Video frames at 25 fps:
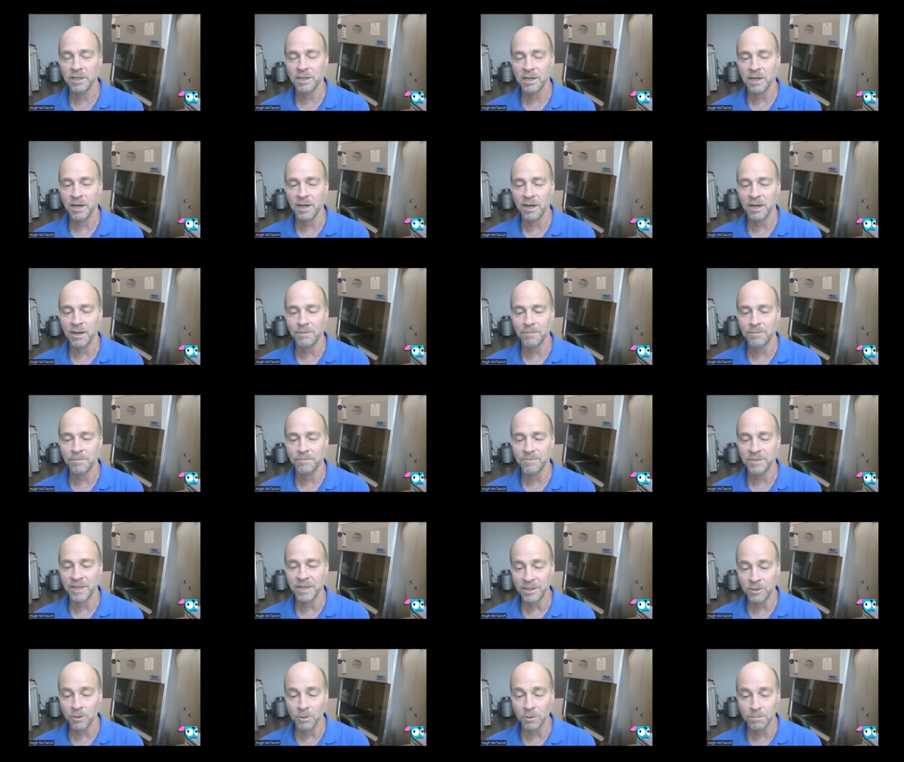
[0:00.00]
um,
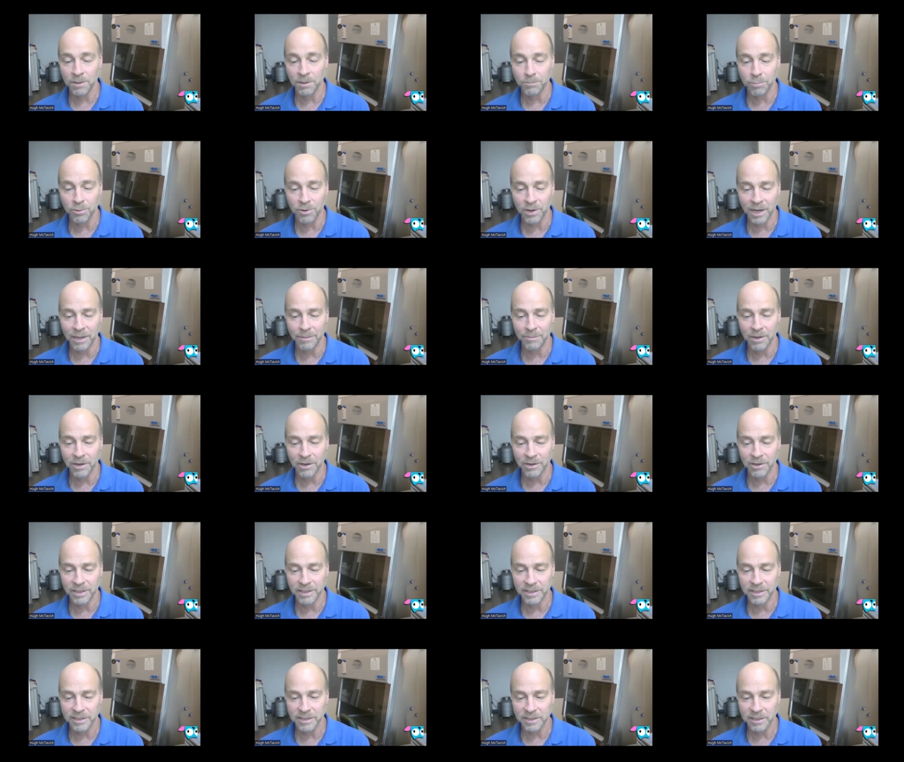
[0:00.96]
and open
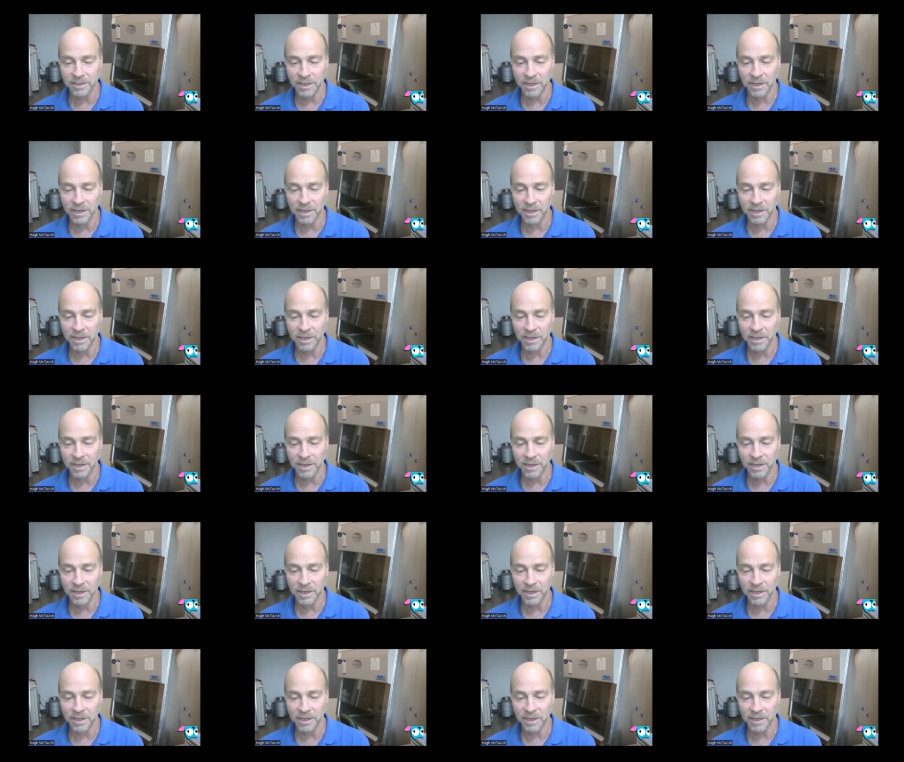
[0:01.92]
primaries.